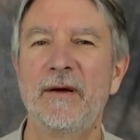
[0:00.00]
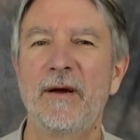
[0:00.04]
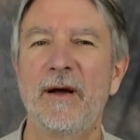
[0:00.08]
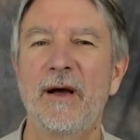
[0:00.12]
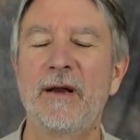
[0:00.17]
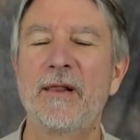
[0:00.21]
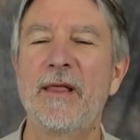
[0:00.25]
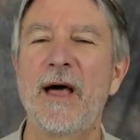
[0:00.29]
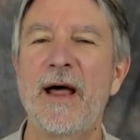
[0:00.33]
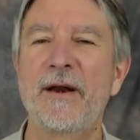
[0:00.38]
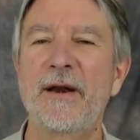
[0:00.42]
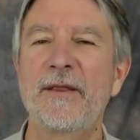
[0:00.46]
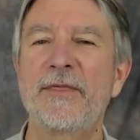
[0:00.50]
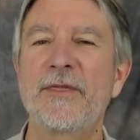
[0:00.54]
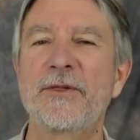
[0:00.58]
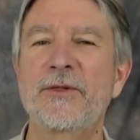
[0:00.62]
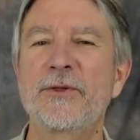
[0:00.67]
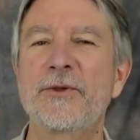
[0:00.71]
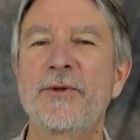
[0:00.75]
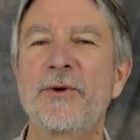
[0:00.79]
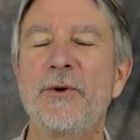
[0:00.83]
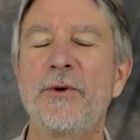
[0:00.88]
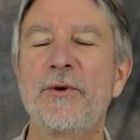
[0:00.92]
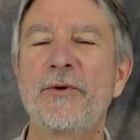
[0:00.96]
A lot of the
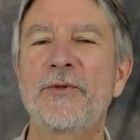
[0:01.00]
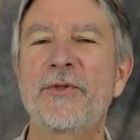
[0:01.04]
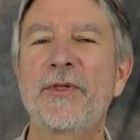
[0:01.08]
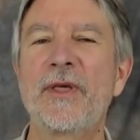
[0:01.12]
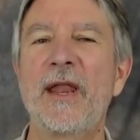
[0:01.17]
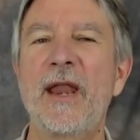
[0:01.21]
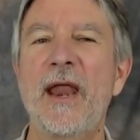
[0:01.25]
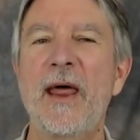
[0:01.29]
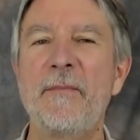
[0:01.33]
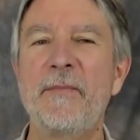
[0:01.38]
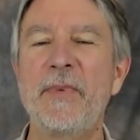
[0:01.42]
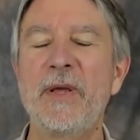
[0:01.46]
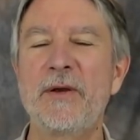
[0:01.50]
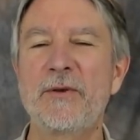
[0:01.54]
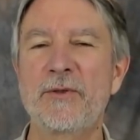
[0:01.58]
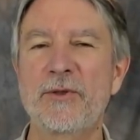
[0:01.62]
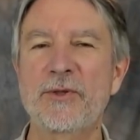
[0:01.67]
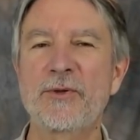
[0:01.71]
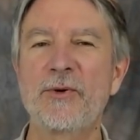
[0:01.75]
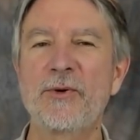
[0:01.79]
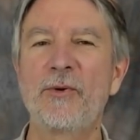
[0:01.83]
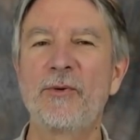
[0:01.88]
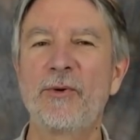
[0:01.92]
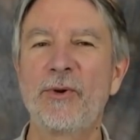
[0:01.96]
souls that have been
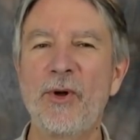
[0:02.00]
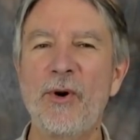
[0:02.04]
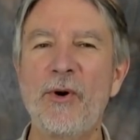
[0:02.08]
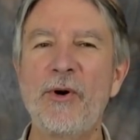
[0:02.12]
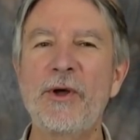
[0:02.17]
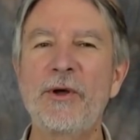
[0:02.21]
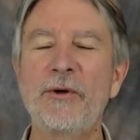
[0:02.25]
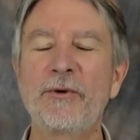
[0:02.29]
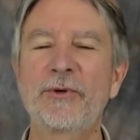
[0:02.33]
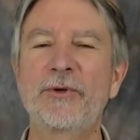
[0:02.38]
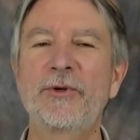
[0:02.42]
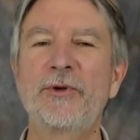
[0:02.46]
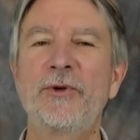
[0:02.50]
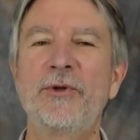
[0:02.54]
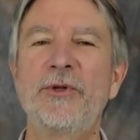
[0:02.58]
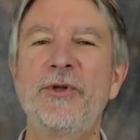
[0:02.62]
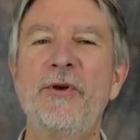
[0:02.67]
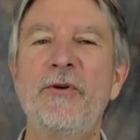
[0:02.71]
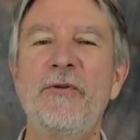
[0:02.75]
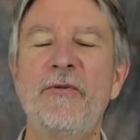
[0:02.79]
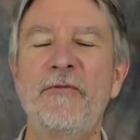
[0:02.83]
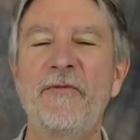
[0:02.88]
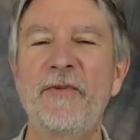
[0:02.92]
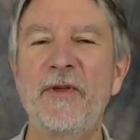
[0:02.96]
so loyal to
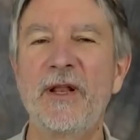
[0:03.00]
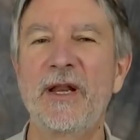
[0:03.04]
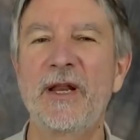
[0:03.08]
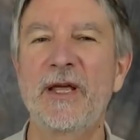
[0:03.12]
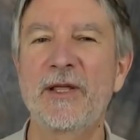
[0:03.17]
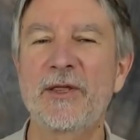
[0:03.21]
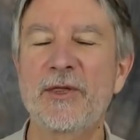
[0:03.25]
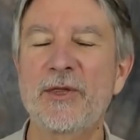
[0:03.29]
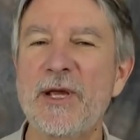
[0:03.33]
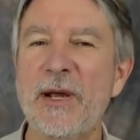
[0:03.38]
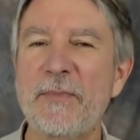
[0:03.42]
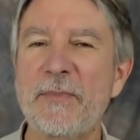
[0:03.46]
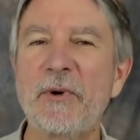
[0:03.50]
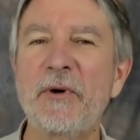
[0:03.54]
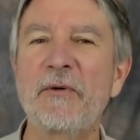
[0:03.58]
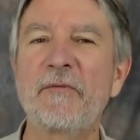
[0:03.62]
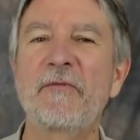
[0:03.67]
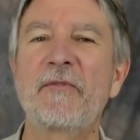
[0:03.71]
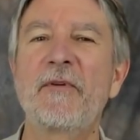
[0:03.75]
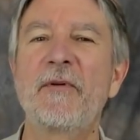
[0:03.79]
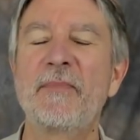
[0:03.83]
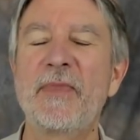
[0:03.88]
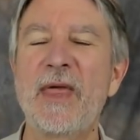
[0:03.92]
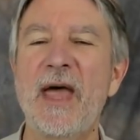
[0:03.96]
you, feeling
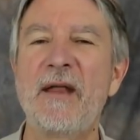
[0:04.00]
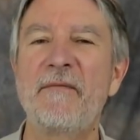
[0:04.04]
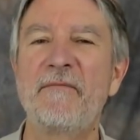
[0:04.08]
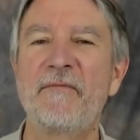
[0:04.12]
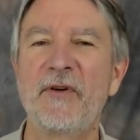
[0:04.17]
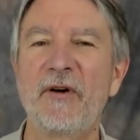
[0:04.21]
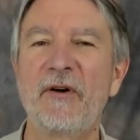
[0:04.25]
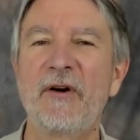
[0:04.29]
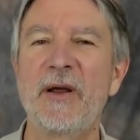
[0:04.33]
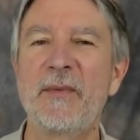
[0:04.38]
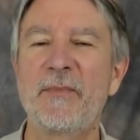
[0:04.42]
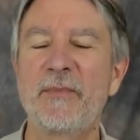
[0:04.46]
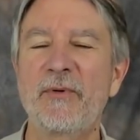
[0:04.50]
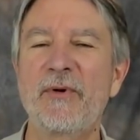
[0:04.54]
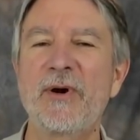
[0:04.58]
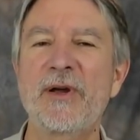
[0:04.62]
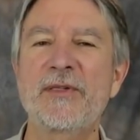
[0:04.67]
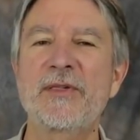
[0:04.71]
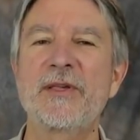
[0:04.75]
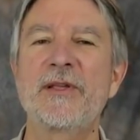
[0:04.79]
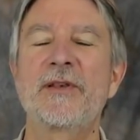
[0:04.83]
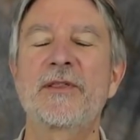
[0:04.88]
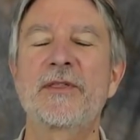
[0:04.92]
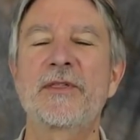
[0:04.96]
separate from that very
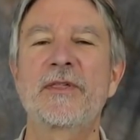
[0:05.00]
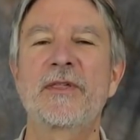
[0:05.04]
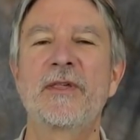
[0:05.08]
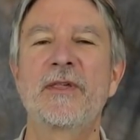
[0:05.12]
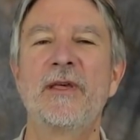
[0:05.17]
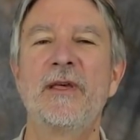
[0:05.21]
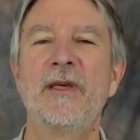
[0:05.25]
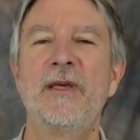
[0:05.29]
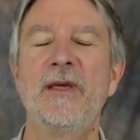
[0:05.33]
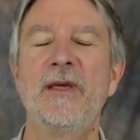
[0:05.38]
presence,